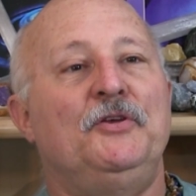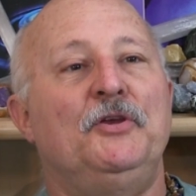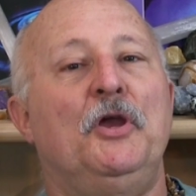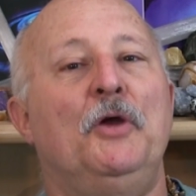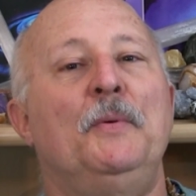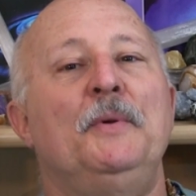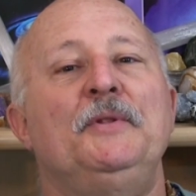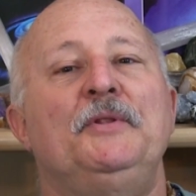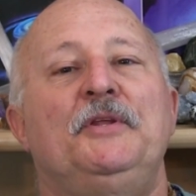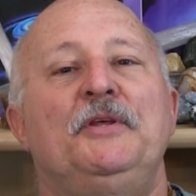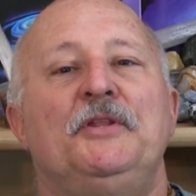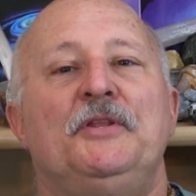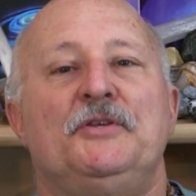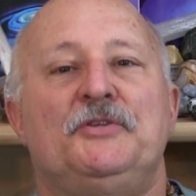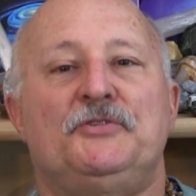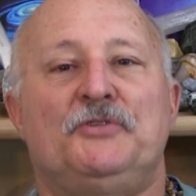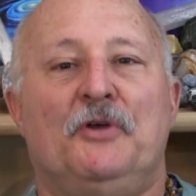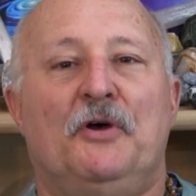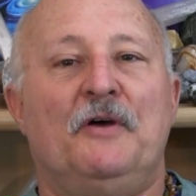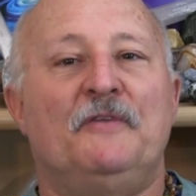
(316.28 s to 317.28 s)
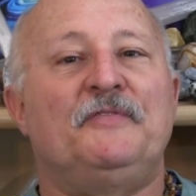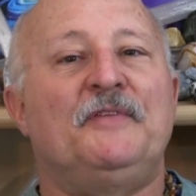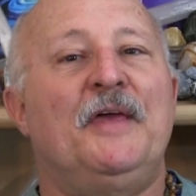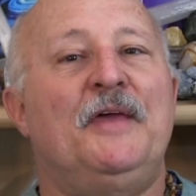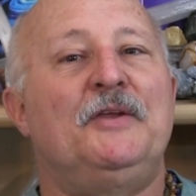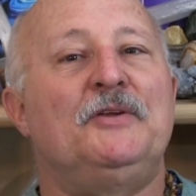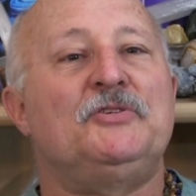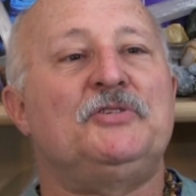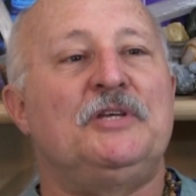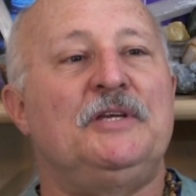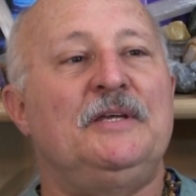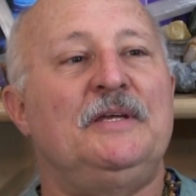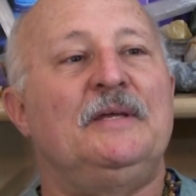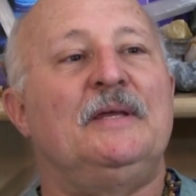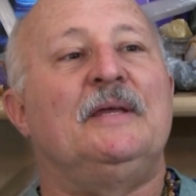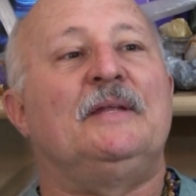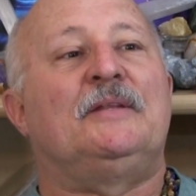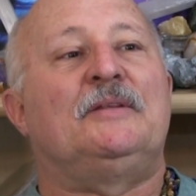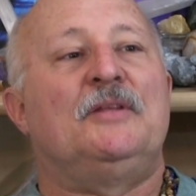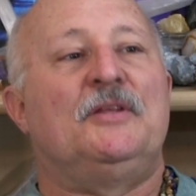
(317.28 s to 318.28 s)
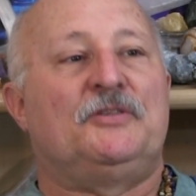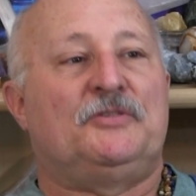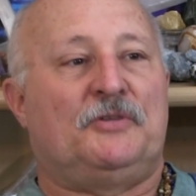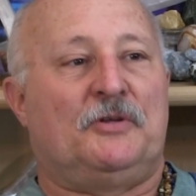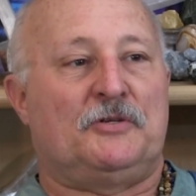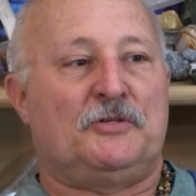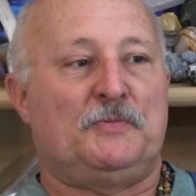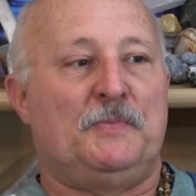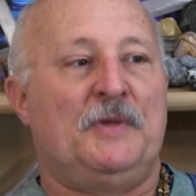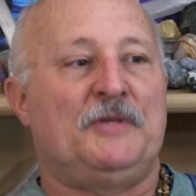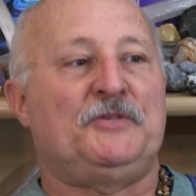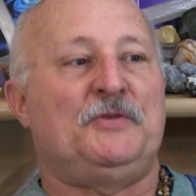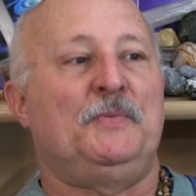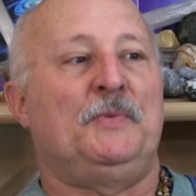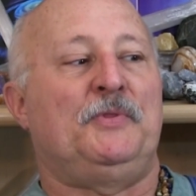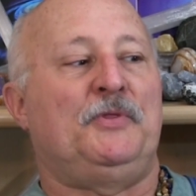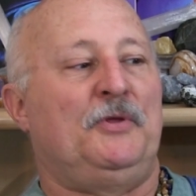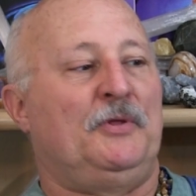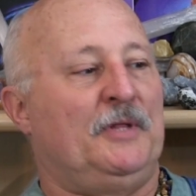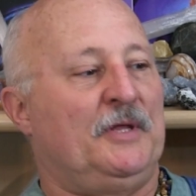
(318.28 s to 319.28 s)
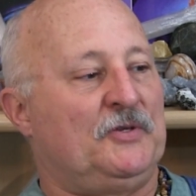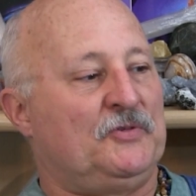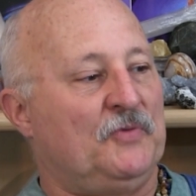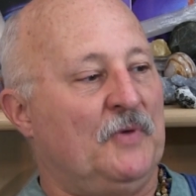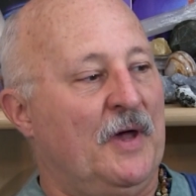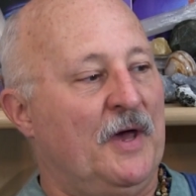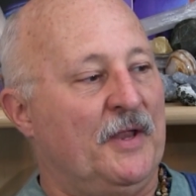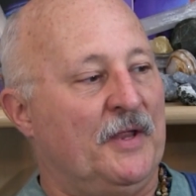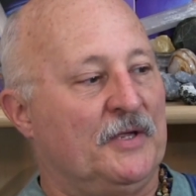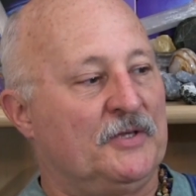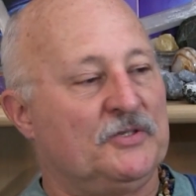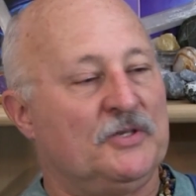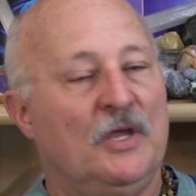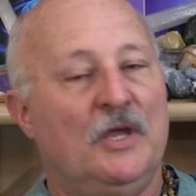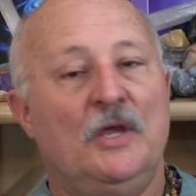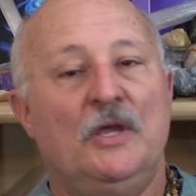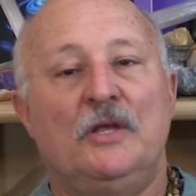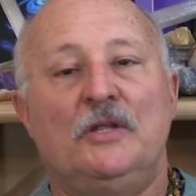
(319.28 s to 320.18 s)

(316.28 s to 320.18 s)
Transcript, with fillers: you go into this soft energy, it, it starts messing with your electronics.